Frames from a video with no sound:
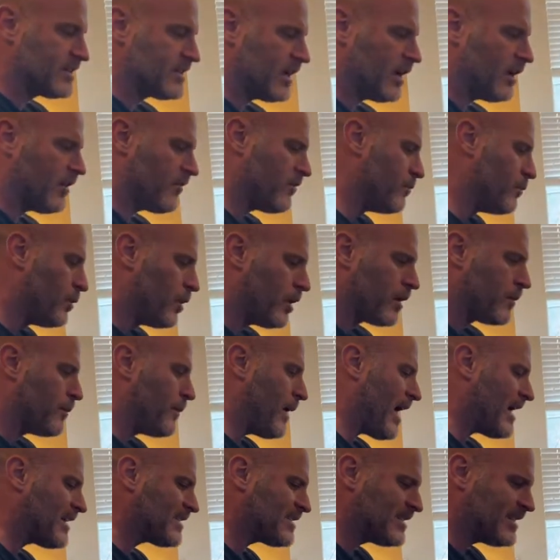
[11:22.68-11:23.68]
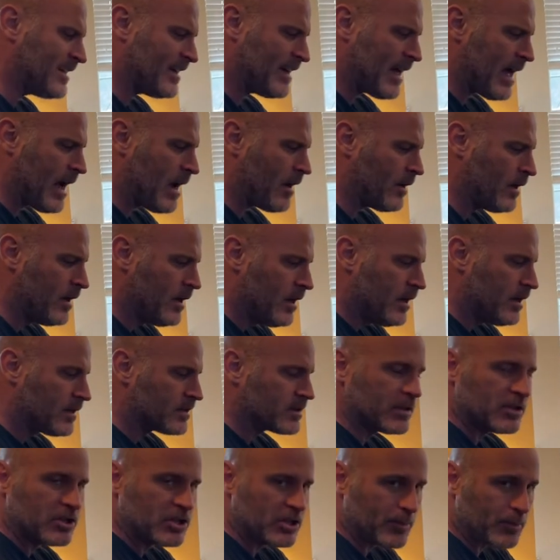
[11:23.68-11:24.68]
tear from putting bats in and out is
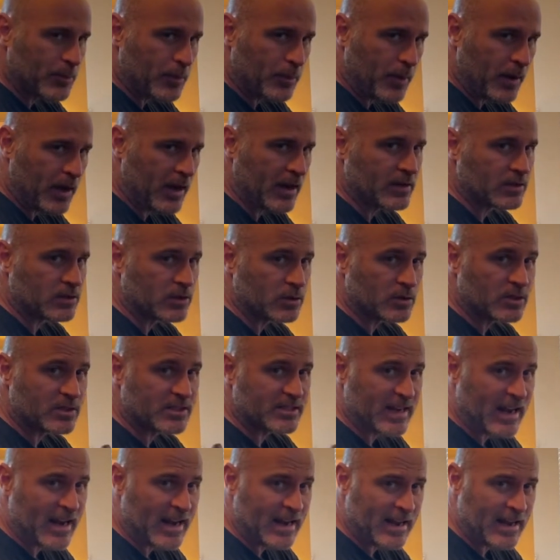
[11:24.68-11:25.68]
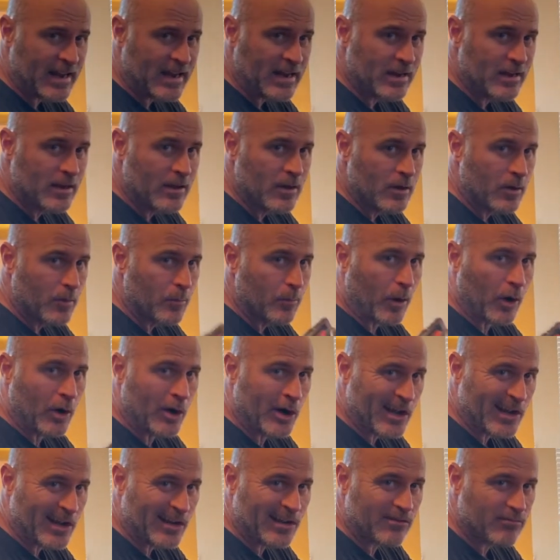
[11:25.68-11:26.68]
going to chip the paint. So stain it,
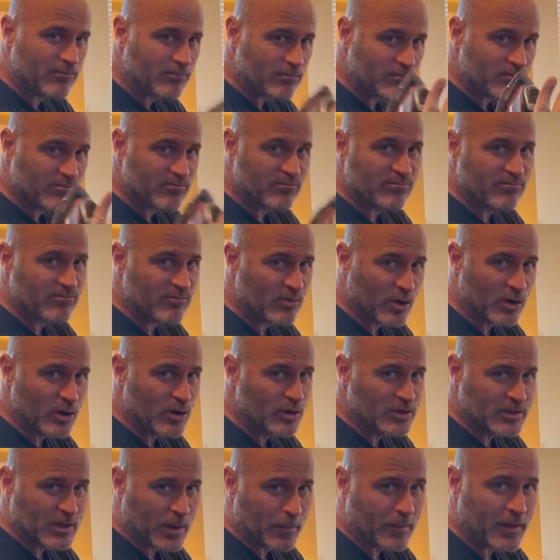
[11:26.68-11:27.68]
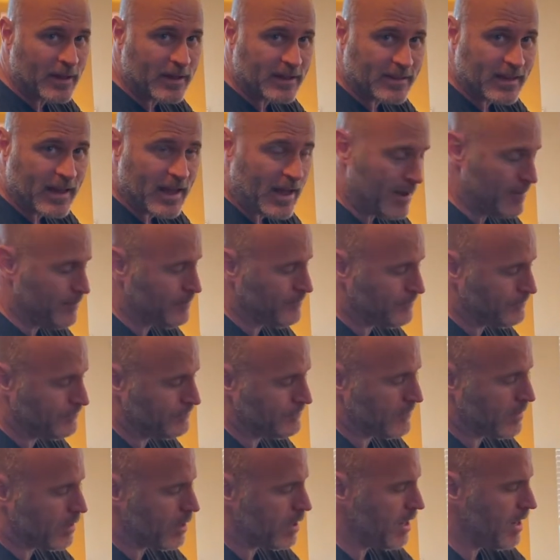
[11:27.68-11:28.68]
burn it, or do something like that.
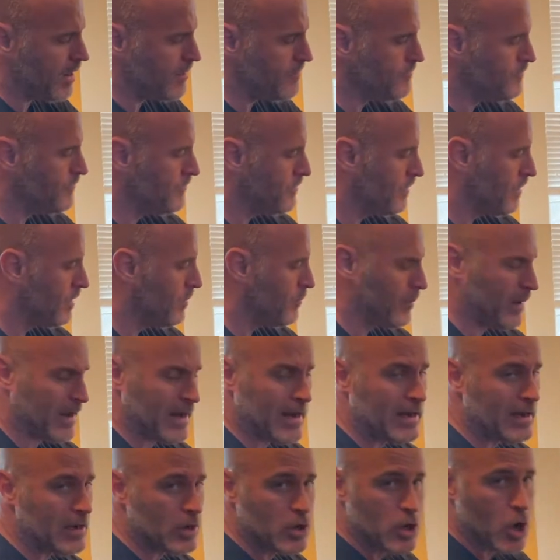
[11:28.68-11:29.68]
All right? Paint,